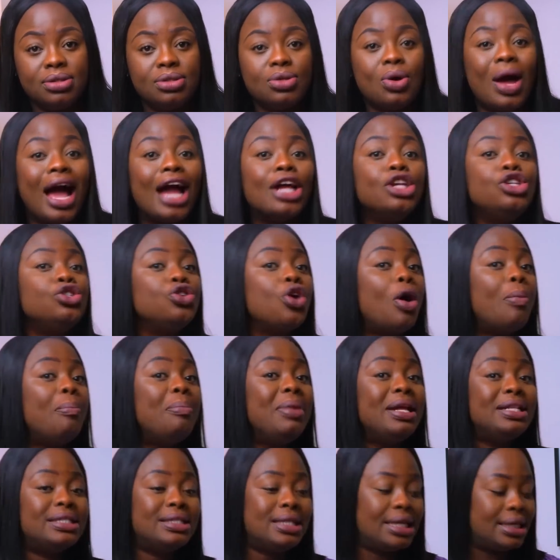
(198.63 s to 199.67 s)
So I do not
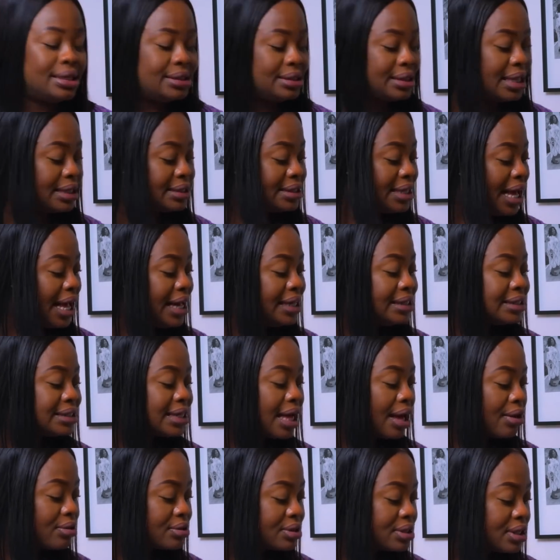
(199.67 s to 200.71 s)
meet this
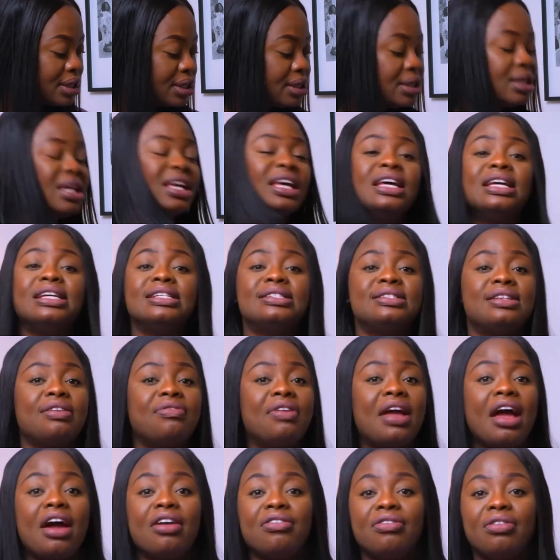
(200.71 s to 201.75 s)

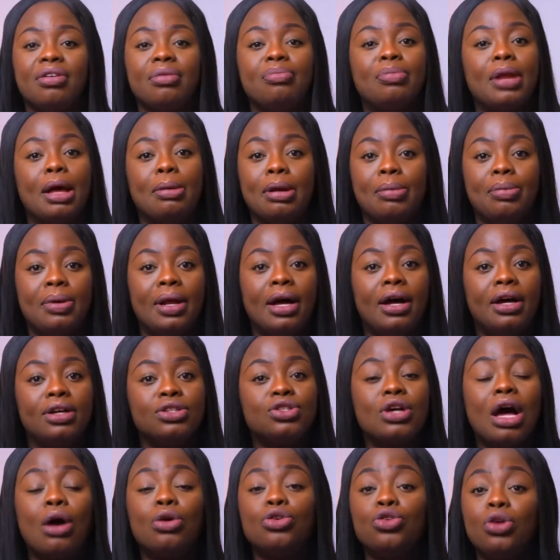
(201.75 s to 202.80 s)
38,700 blah blah blah.
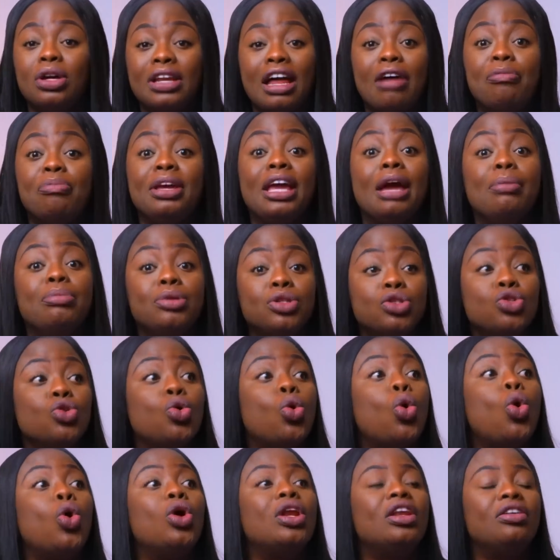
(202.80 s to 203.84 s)
So I would not have been able to
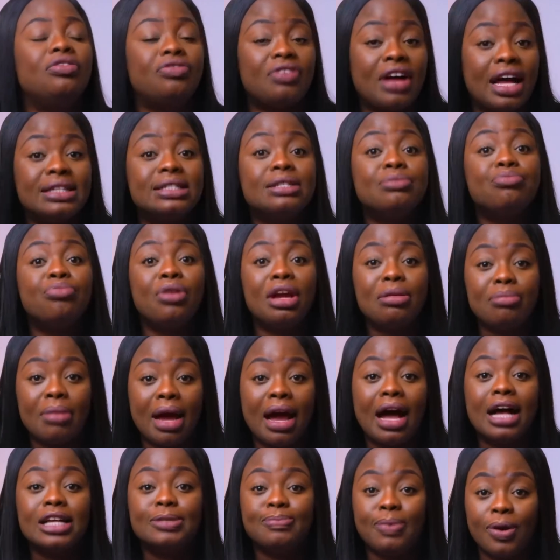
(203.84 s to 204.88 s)
qualify to bring my
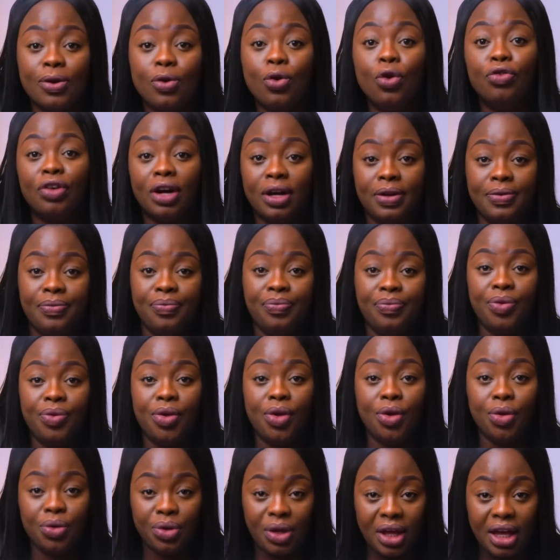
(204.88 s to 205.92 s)
husband over,
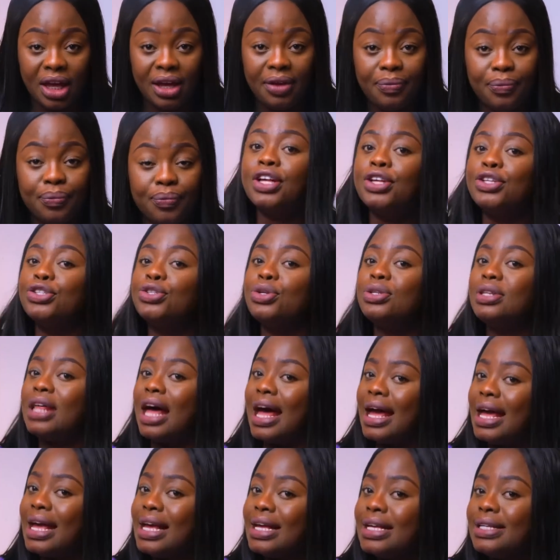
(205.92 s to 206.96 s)
okay? So
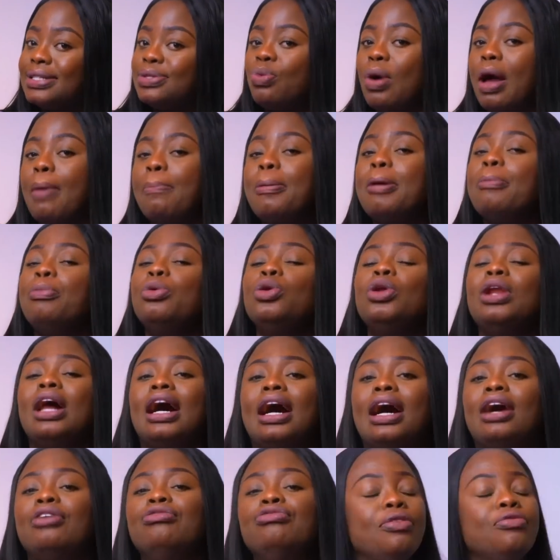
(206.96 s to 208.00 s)
that is where people
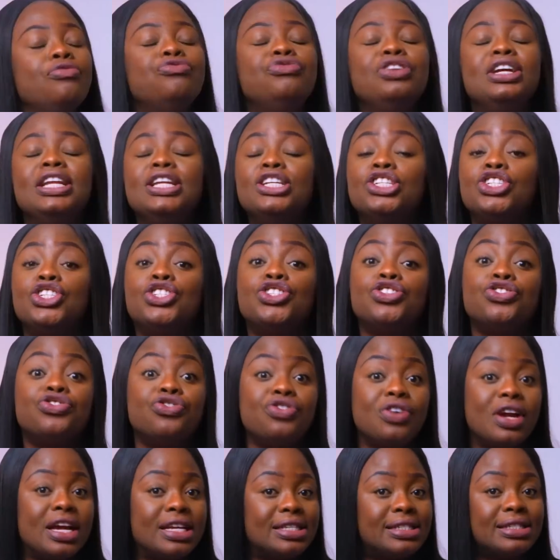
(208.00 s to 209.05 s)
are really
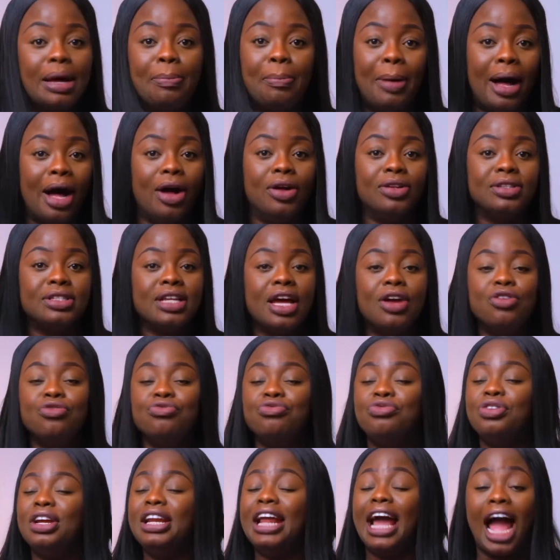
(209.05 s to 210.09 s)
stressed about
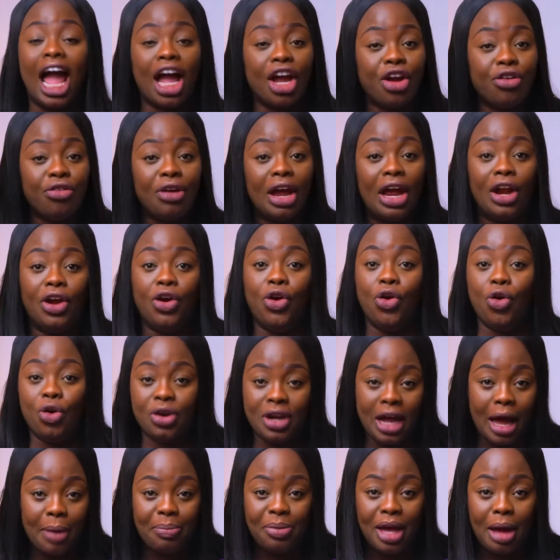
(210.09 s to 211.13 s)
and really angry and not
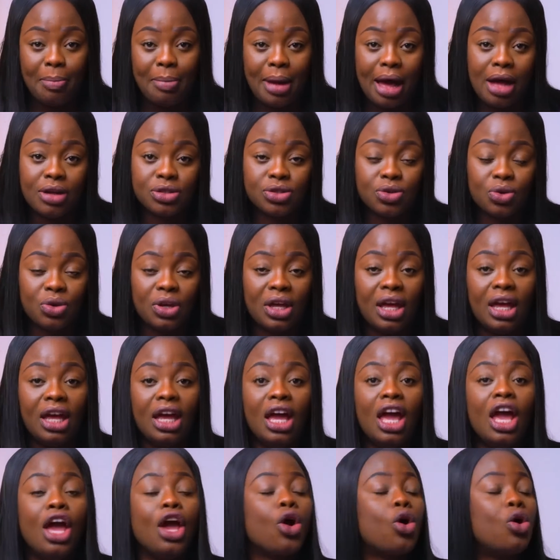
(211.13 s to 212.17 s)
happy about, okay?
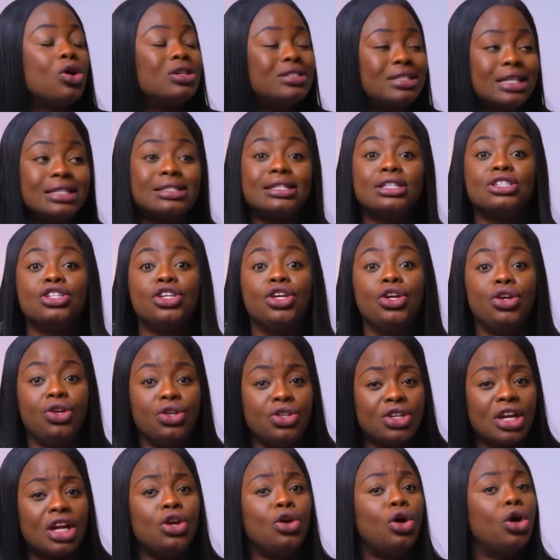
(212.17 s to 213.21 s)
Because this is
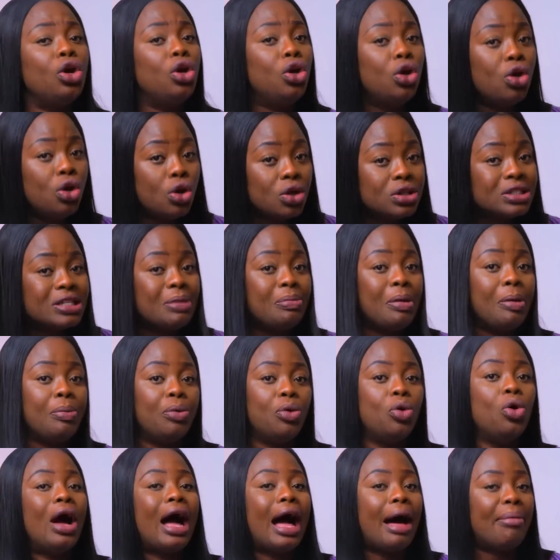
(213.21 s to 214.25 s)
huge and not loads of
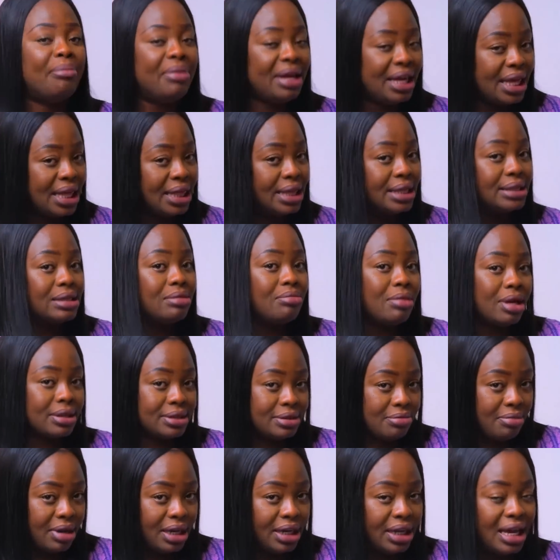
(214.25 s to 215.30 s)
people are making this amount
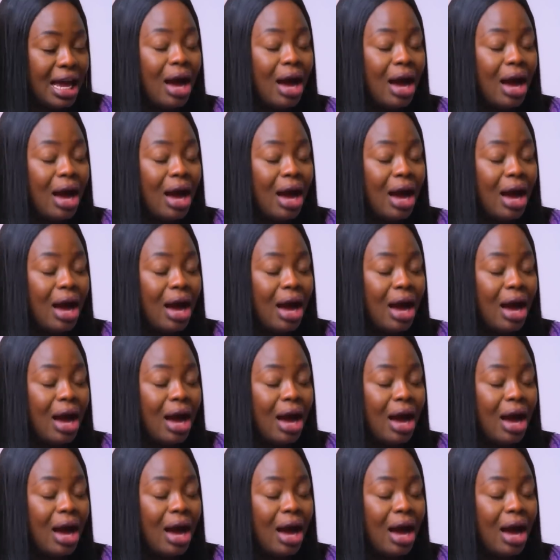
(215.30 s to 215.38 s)
of money.